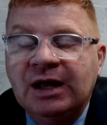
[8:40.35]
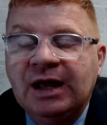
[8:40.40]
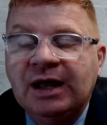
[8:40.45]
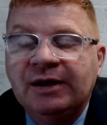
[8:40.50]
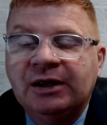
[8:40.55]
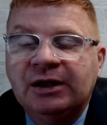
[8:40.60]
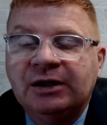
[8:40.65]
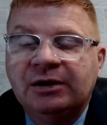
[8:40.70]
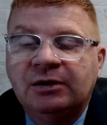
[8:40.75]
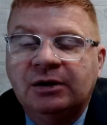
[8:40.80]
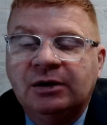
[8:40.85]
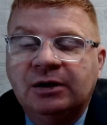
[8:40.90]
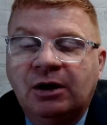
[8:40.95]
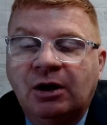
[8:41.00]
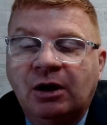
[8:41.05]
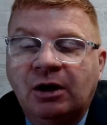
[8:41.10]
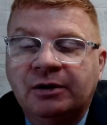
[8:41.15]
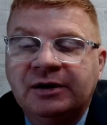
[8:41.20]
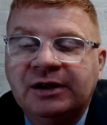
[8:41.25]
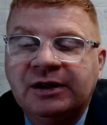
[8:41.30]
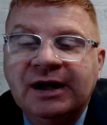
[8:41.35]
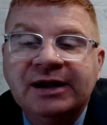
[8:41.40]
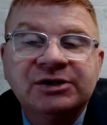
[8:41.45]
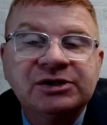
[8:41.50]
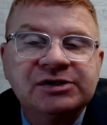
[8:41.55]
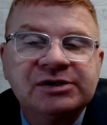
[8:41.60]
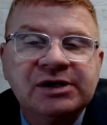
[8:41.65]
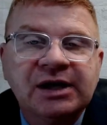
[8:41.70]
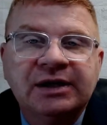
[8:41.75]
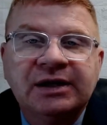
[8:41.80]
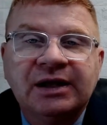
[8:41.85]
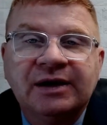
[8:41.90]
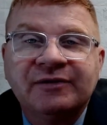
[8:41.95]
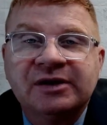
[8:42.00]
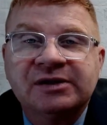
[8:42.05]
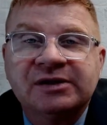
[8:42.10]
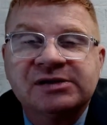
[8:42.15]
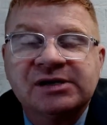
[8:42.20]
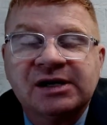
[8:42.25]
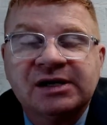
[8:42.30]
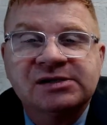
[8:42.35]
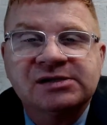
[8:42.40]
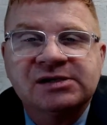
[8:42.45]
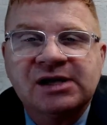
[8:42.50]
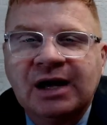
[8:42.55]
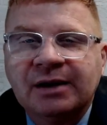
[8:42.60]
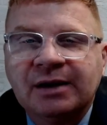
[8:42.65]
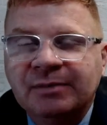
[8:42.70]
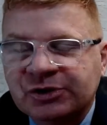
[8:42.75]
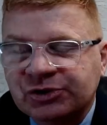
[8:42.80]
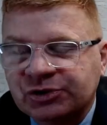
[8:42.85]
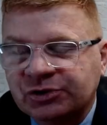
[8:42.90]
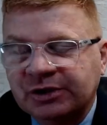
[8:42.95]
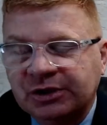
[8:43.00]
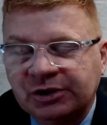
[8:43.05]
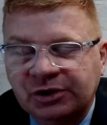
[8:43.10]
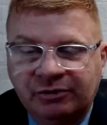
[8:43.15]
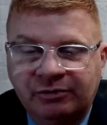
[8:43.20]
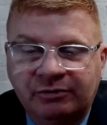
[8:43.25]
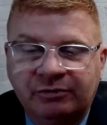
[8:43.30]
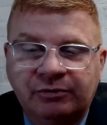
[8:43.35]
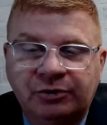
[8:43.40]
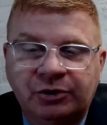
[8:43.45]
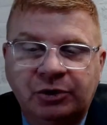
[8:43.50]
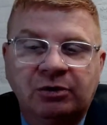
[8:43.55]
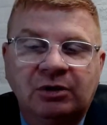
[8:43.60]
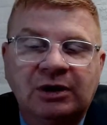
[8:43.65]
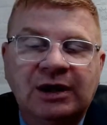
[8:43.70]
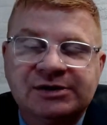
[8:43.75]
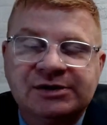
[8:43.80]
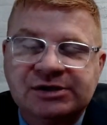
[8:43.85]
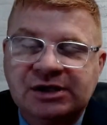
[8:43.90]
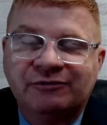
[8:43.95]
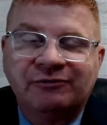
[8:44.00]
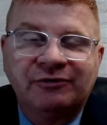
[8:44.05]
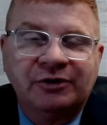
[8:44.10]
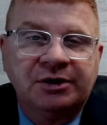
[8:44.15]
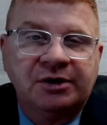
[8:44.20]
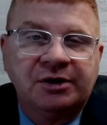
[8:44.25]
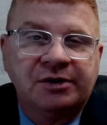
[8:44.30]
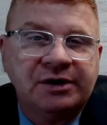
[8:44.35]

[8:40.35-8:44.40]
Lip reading: And then on the HSA and FSA side, make sure that you're utilizing and